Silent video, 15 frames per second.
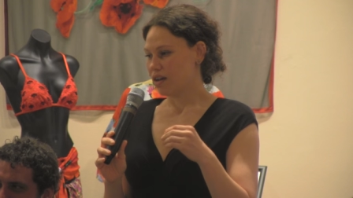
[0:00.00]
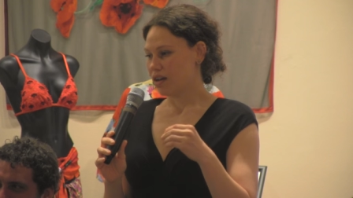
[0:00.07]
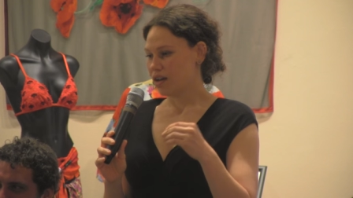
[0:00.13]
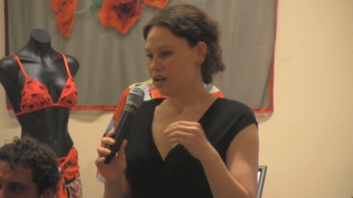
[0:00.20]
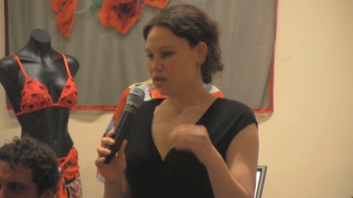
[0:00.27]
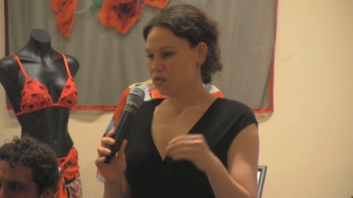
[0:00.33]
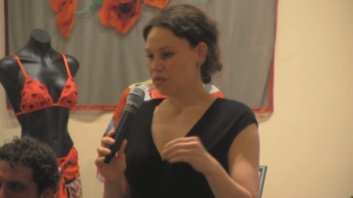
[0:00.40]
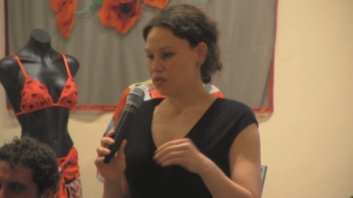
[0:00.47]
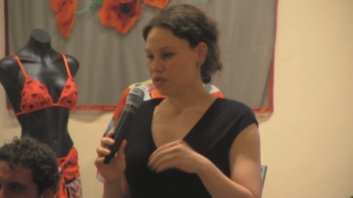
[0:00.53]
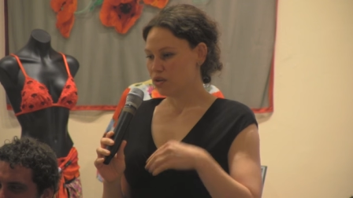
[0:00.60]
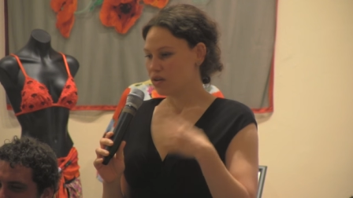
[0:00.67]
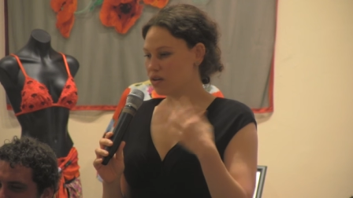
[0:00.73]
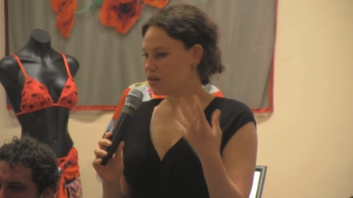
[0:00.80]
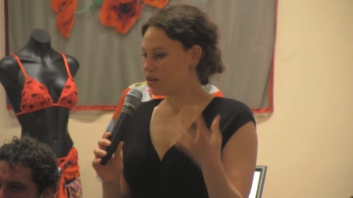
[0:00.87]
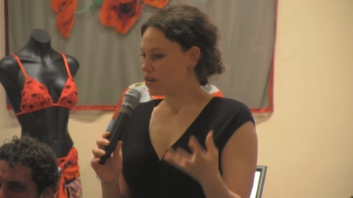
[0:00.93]
I don't.
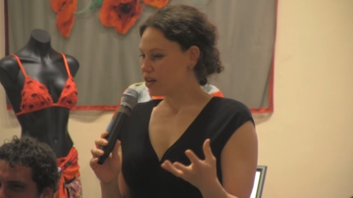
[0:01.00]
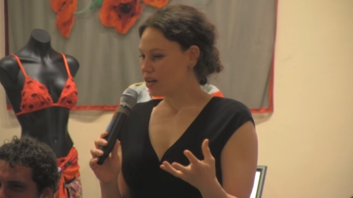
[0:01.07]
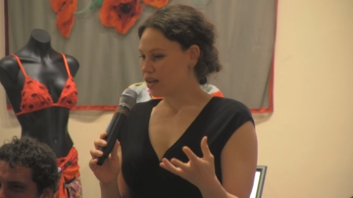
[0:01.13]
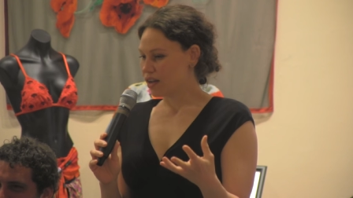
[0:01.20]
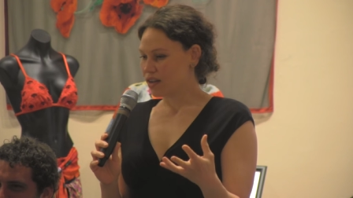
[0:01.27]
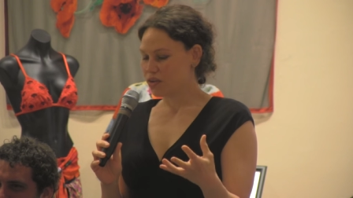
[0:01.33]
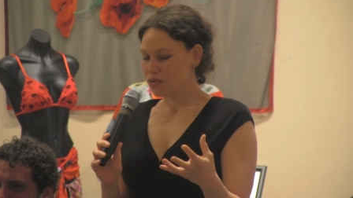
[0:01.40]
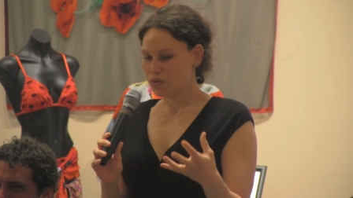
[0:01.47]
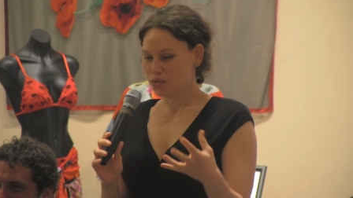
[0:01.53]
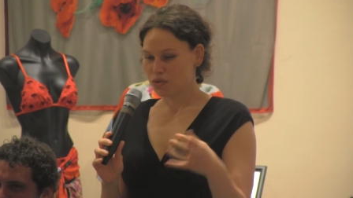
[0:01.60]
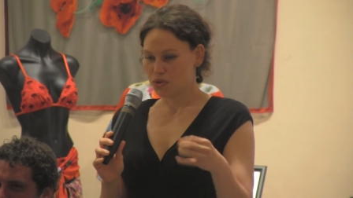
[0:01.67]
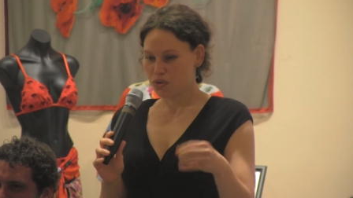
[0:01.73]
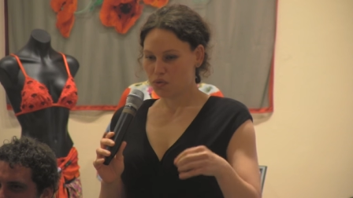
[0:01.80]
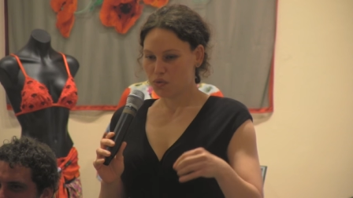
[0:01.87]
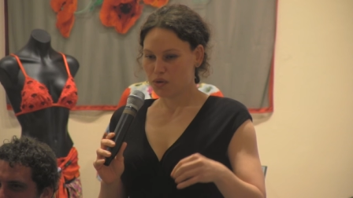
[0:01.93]
I don't
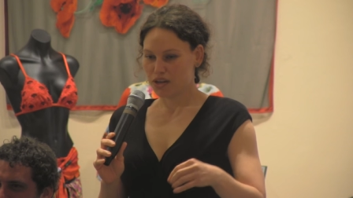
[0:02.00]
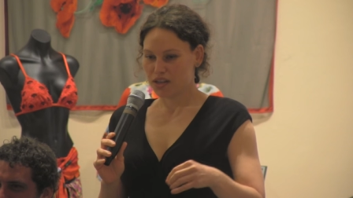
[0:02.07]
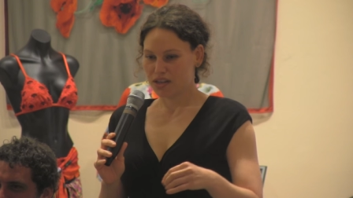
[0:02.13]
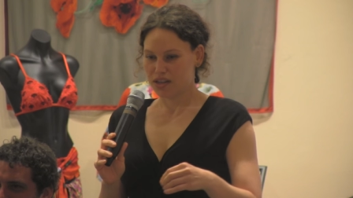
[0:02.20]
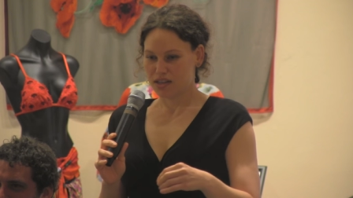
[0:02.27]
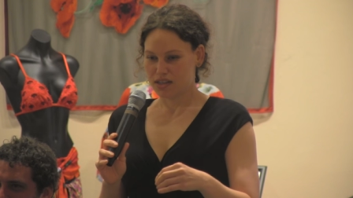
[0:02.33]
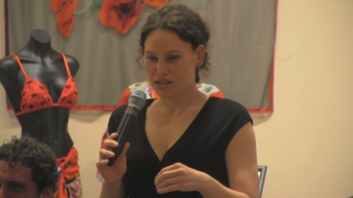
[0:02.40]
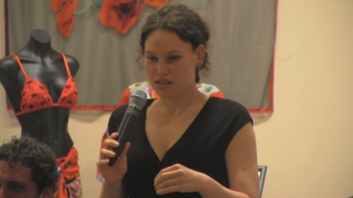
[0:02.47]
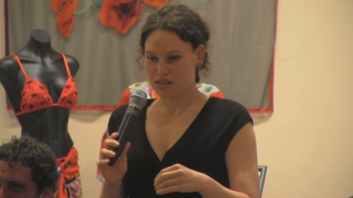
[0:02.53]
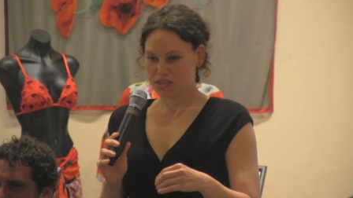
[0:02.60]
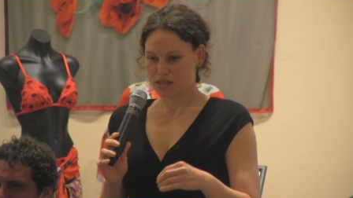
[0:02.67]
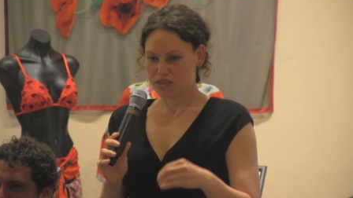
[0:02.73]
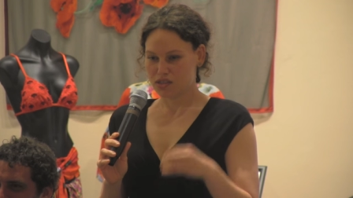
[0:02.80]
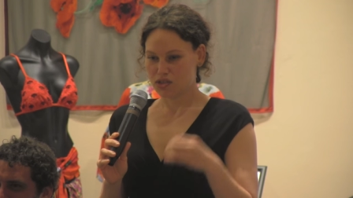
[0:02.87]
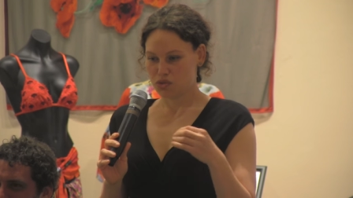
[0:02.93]
know what it
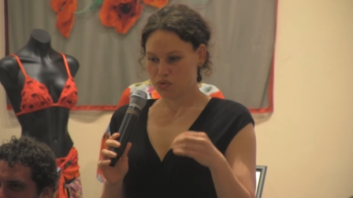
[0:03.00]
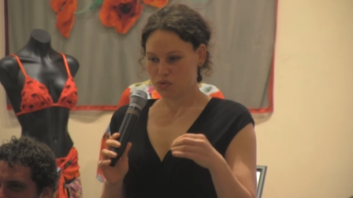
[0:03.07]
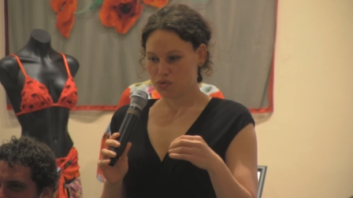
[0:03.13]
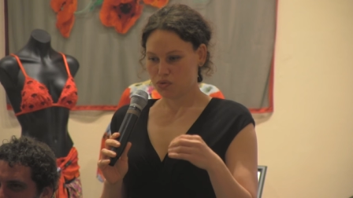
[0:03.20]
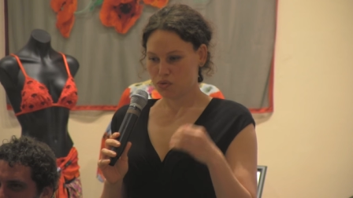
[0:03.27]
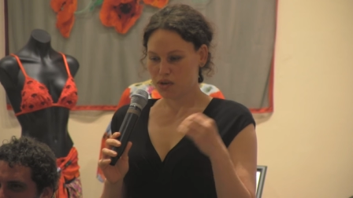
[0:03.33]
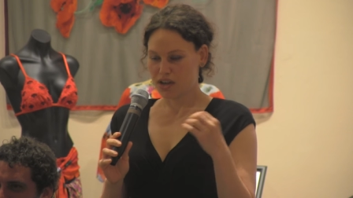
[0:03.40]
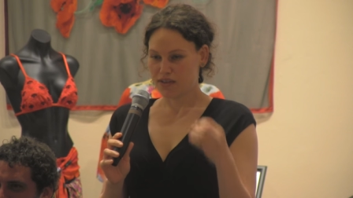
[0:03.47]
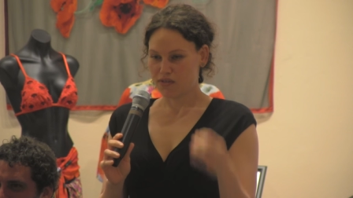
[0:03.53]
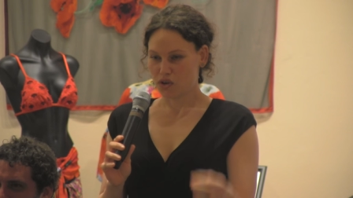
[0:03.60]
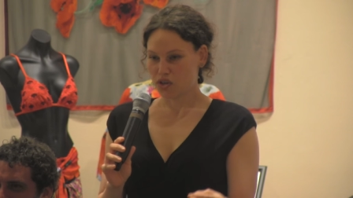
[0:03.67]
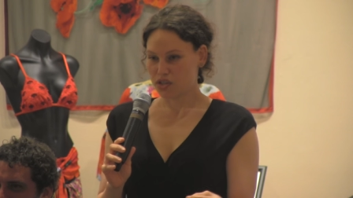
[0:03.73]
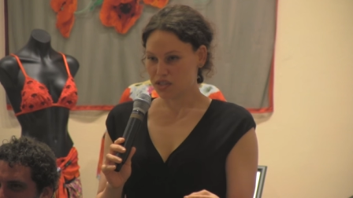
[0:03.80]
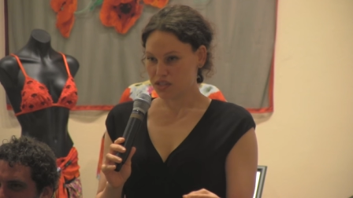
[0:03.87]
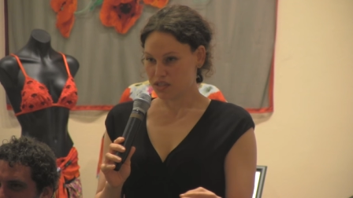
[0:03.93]
is to have
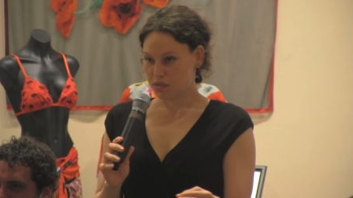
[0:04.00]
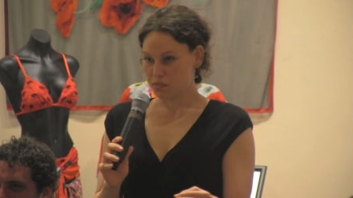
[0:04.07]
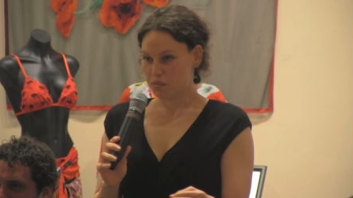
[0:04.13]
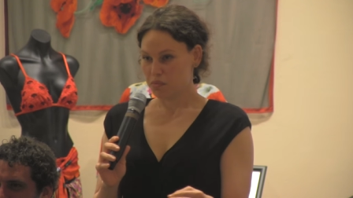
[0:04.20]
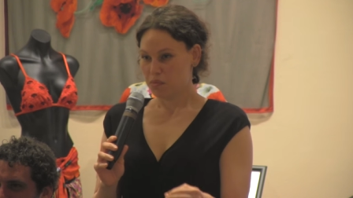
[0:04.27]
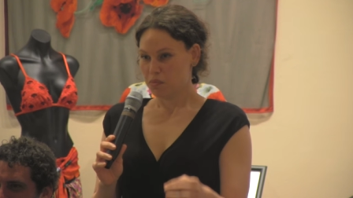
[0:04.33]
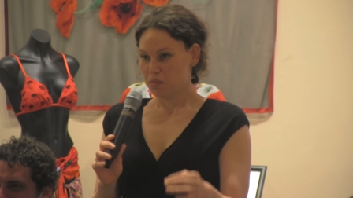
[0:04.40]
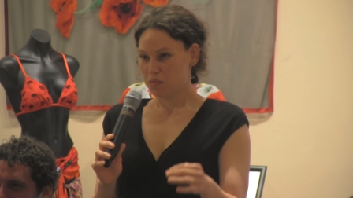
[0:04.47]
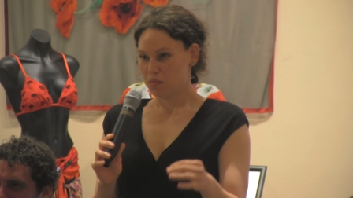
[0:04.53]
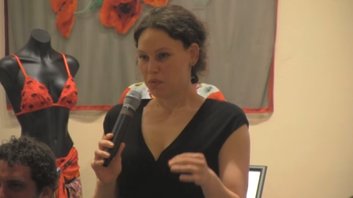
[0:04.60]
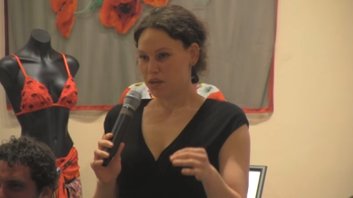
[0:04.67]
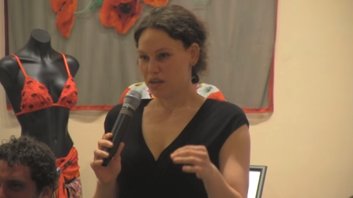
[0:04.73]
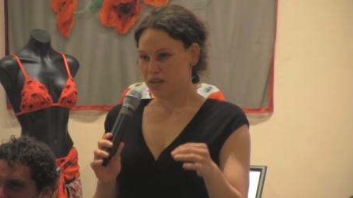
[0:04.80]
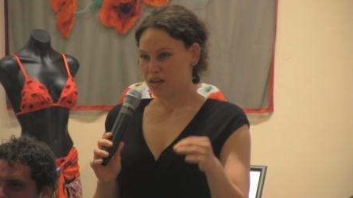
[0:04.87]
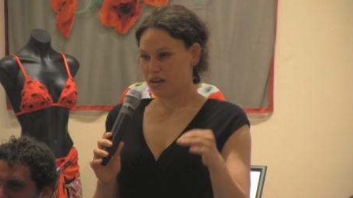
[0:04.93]
autism
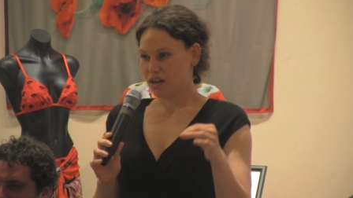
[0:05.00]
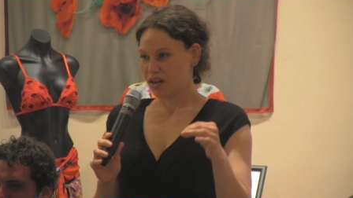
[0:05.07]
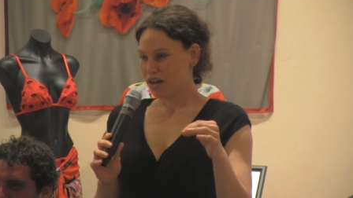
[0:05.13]
but